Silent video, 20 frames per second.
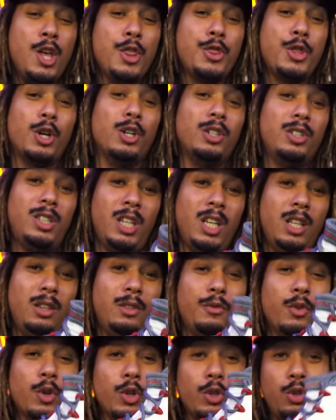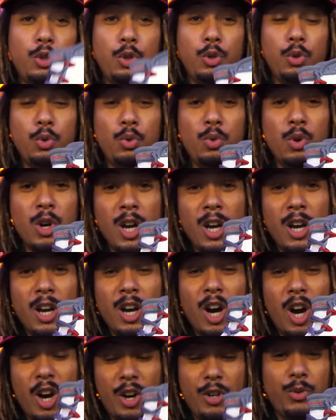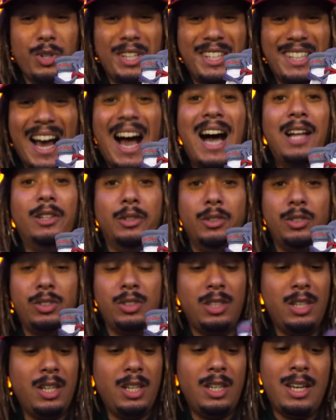13th for $200.